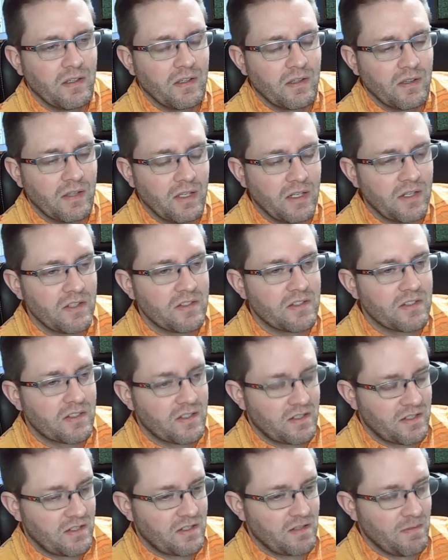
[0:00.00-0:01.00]
Let us
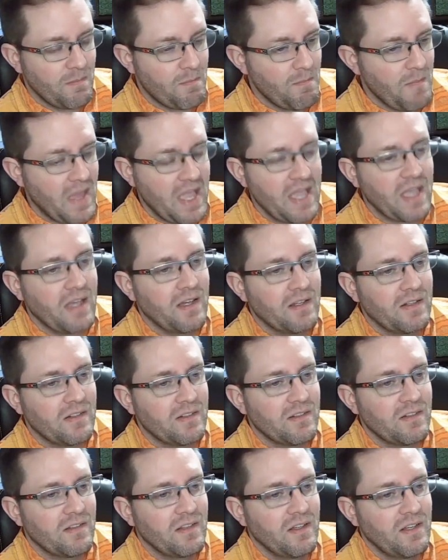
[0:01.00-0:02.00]

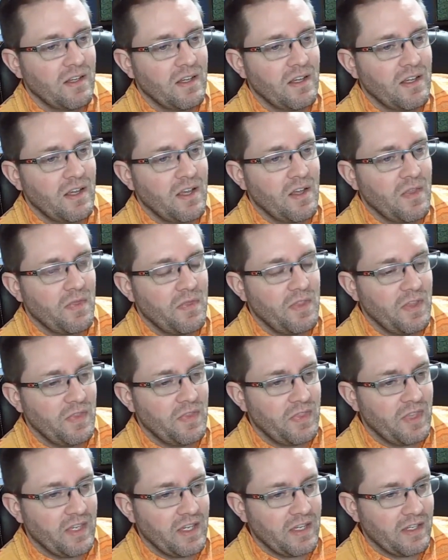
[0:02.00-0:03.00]
demand
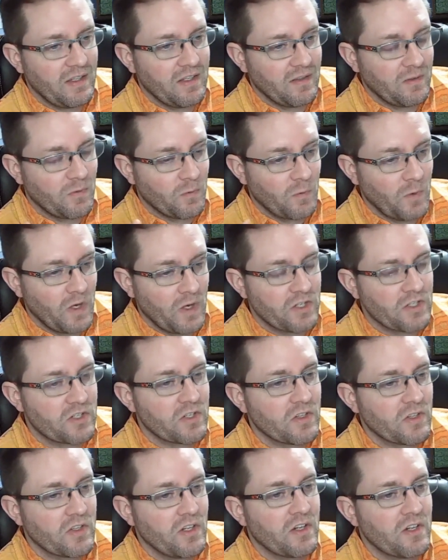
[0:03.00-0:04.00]
that they
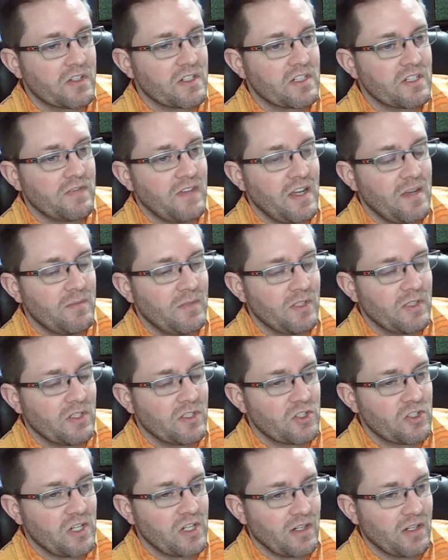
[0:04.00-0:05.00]
register the 165 million
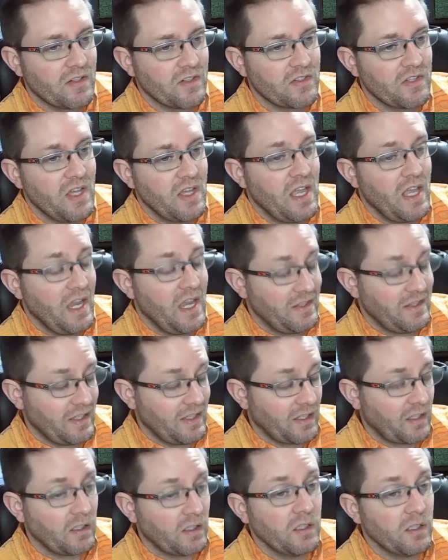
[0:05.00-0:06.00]
shares and they
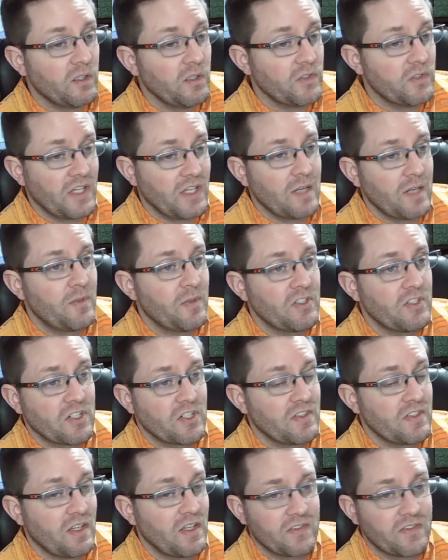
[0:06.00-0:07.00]
close any
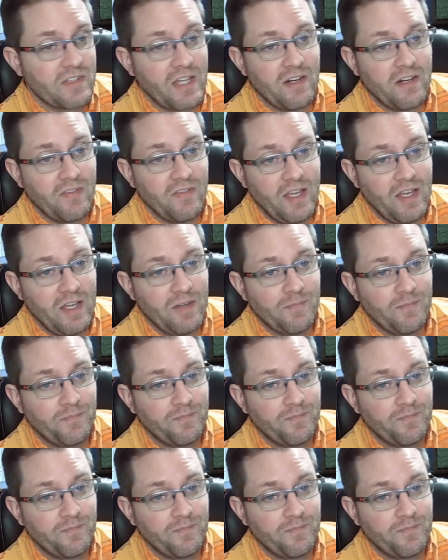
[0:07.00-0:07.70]
positions outside of that.